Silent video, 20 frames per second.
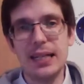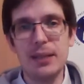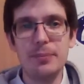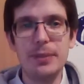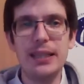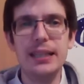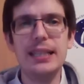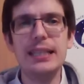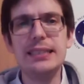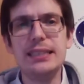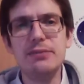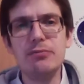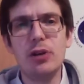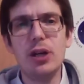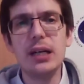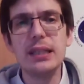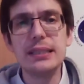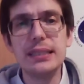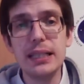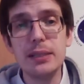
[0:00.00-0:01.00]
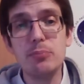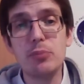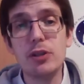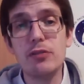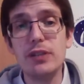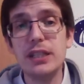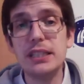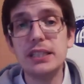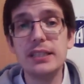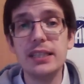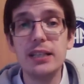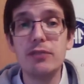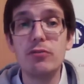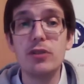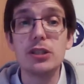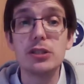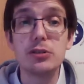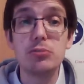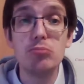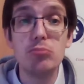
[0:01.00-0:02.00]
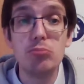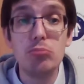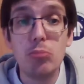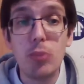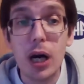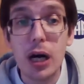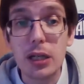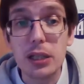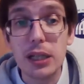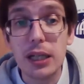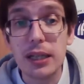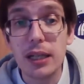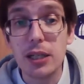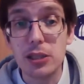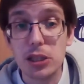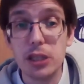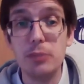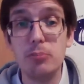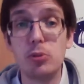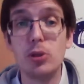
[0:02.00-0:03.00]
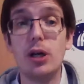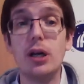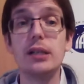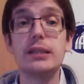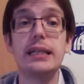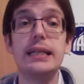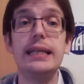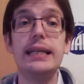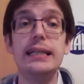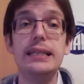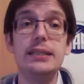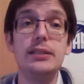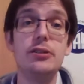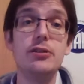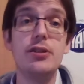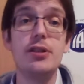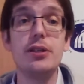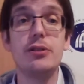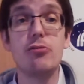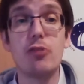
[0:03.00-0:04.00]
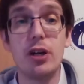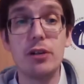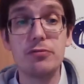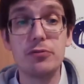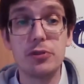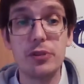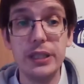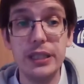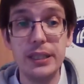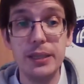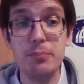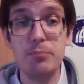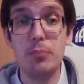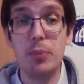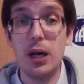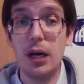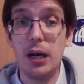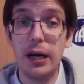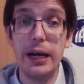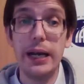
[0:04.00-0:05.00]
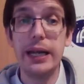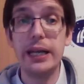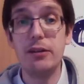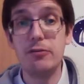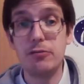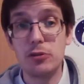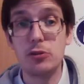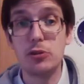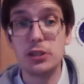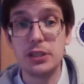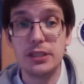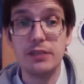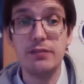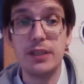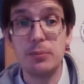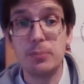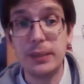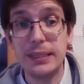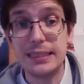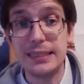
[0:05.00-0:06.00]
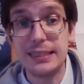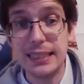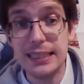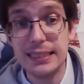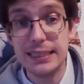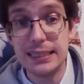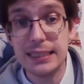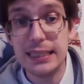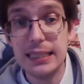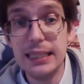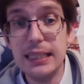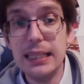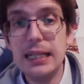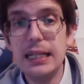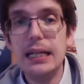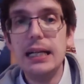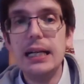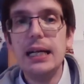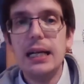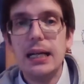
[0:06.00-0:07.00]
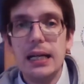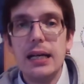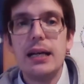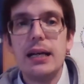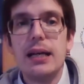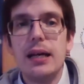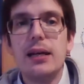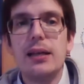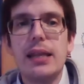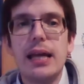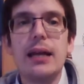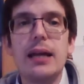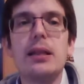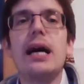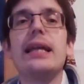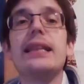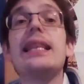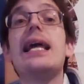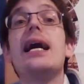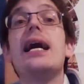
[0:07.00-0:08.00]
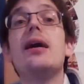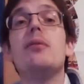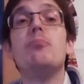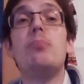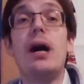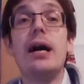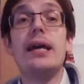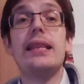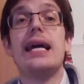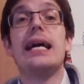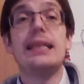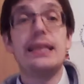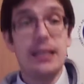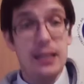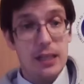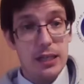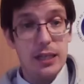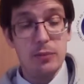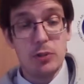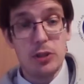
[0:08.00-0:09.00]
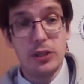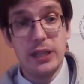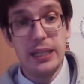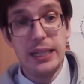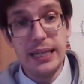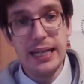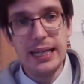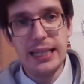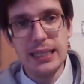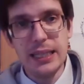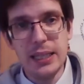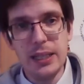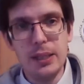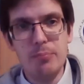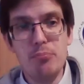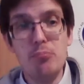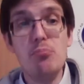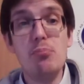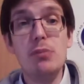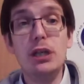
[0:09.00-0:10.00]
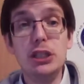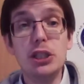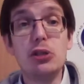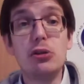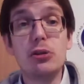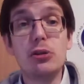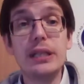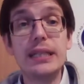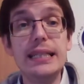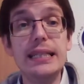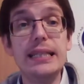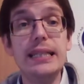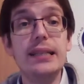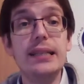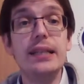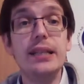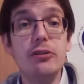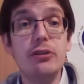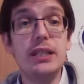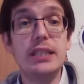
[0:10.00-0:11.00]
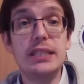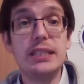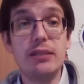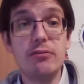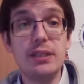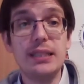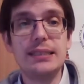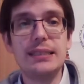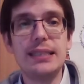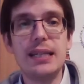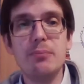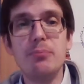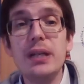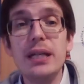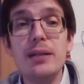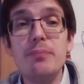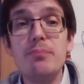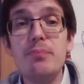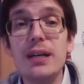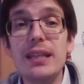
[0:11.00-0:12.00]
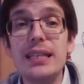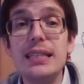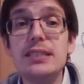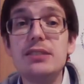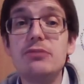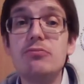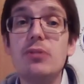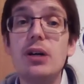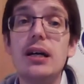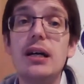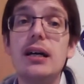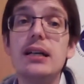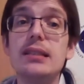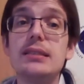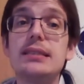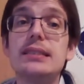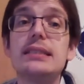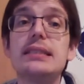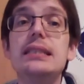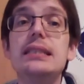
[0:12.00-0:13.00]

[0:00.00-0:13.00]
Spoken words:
I mean, this was a provision that was largely brought into the draft treaty by, of course, developing states that by that time already had a majority in the UN General Assembly, but this was